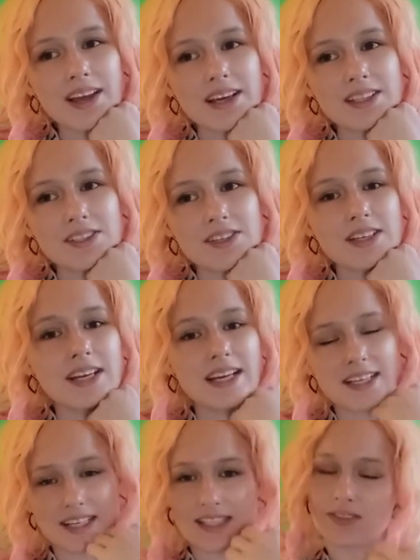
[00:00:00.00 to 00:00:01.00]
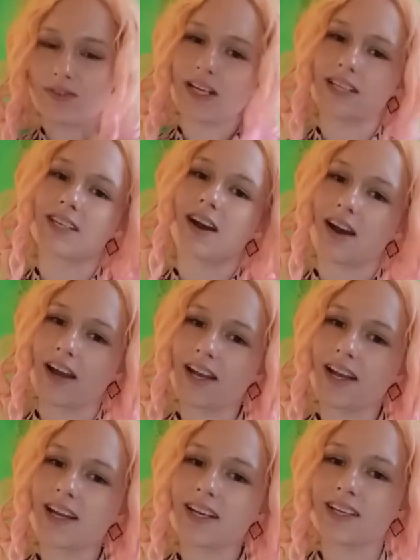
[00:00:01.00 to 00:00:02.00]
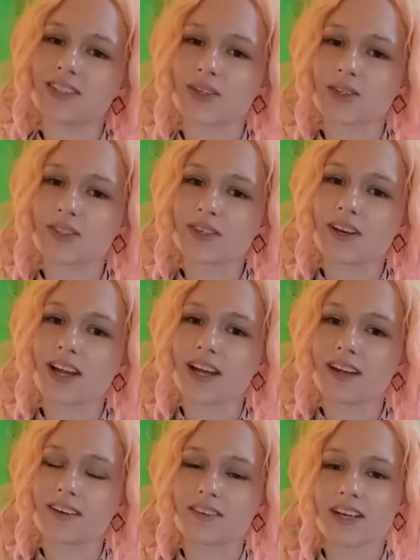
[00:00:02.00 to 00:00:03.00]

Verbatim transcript: actually like this week's highlight is also like